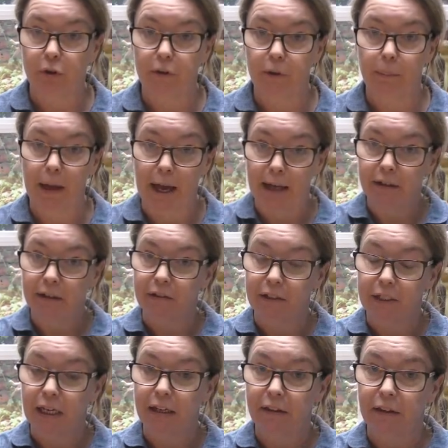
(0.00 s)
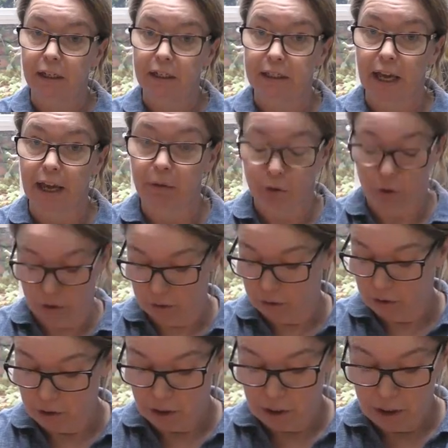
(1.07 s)
in the pan, take these out,
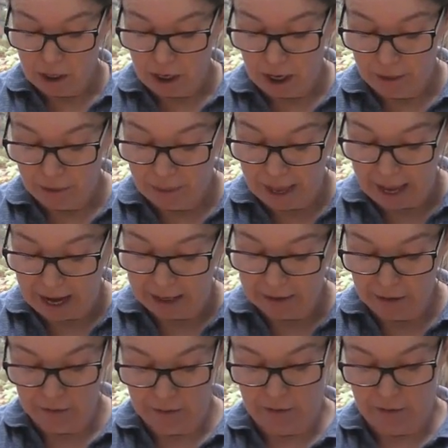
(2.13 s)
and then